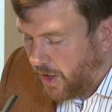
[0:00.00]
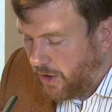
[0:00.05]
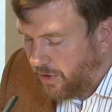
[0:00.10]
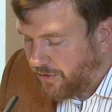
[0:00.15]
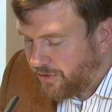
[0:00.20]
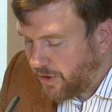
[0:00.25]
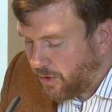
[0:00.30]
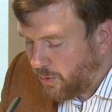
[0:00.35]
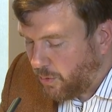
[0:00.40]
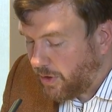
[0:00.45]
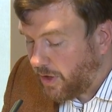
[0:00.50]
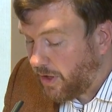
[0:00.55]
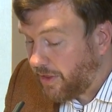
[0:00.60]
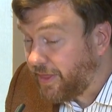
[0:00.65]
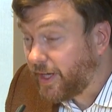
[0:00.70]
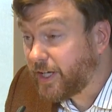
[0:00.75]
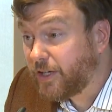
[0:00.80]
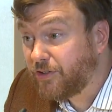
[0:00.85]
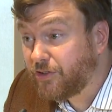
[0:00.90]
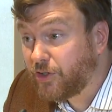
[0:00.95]
So
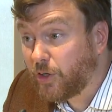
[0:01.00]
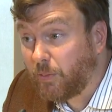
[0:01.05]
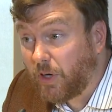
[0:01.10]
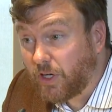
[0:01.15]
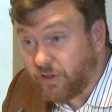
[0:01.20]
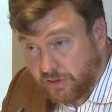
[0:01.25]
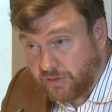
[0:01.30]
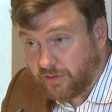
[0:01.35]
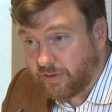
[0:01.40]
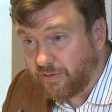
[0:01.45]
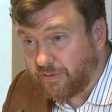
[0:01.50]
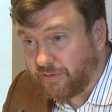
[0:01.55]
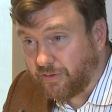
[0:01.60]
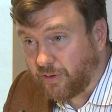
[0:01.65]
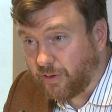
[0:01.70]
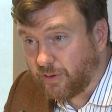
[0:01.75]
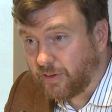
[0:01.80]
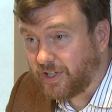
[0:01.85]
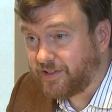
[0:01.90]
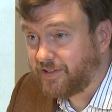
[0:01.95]
thank you so much
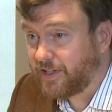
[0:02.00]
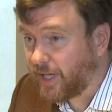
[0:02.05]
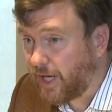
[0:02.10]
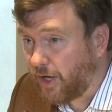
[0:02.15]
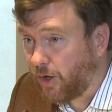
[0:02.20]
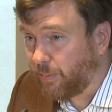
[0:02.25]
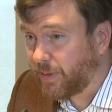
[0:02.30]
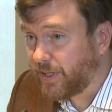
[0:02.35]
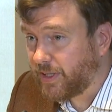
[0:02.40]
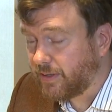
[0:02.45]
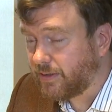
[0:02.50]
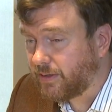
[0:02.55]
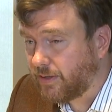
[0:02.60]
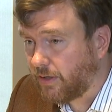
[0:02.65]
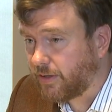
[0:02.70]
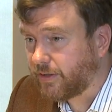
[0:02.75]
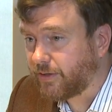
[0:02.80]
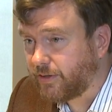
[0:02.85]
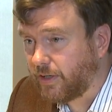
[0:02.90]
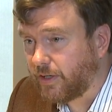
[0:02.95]
for listening. I hope I didn't
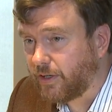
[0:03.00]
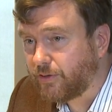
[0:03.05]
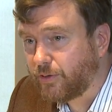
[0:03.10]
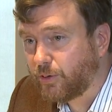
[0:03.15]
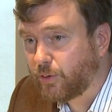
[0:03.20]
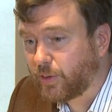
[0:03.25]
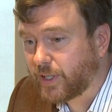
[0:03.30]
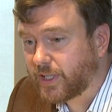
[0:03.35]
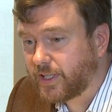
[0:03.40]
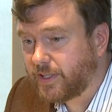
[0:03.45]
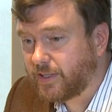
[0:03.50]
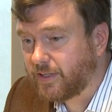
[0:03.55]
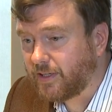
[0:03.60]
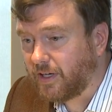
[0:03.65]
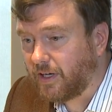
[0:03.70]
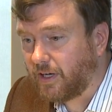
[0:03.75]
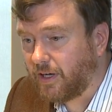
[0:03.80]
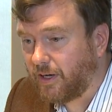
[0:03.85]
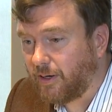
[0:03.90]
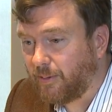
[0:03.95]
talk too quickly,
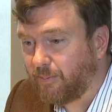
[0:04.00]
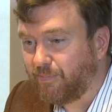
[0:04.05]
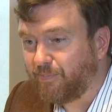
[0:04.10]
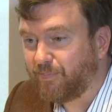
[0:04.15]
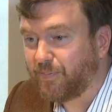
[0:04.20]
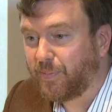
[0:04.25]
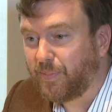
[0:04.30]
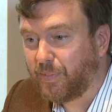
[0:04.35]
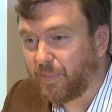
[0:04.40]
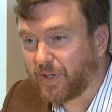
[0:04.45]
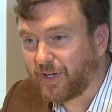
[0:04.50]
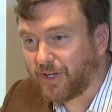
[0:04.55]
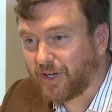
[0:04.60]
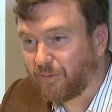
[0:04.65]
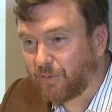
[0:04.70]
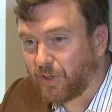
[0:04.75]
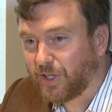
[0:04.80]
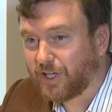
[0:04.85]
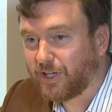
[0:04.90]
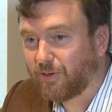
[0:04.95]
but I
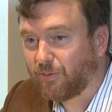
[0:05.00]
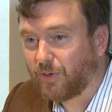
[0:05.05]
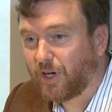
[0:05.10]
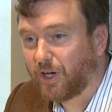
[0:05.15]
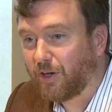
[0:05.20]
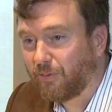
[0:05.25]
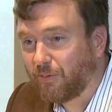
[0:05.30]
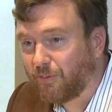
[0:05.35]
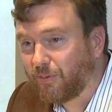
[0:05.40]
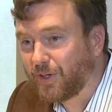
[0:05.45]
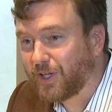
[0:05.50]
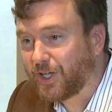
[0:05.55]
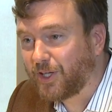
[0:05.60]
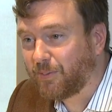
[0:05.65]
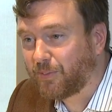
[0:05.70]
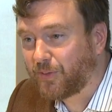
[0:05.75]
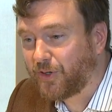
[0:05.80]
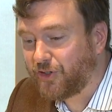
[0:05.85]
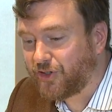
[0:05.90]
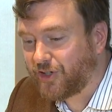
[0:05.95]
really
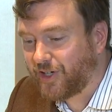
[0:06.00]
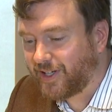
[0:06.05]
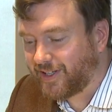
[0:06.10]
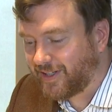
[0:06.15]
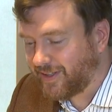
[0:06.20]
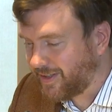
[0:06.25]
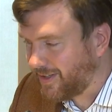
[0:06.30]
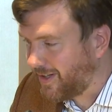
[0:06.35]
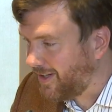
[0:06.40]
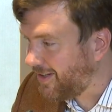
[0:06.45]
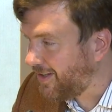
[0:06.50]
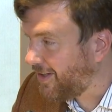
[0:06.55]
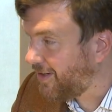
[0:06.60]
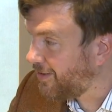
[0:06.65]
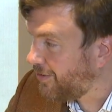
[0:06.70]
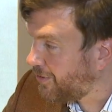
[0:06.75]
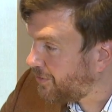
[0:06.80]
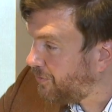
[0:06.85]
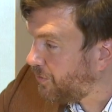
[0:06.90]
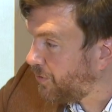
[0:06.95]
appreciate it and
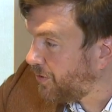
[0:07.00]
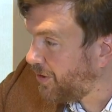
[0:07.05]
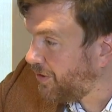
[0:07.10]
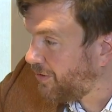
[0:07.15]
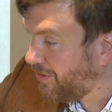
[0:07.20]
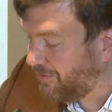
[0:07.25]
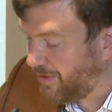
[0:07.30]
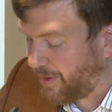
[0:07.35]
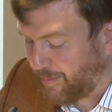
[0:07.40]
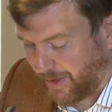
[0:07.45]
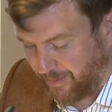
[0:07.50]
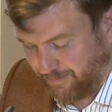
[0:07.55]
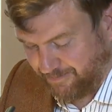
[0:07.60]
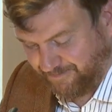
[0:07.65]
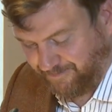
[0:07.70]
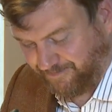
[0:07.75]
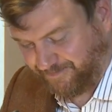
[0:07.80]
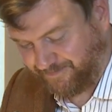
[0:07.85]
look forward to hearing Flemming.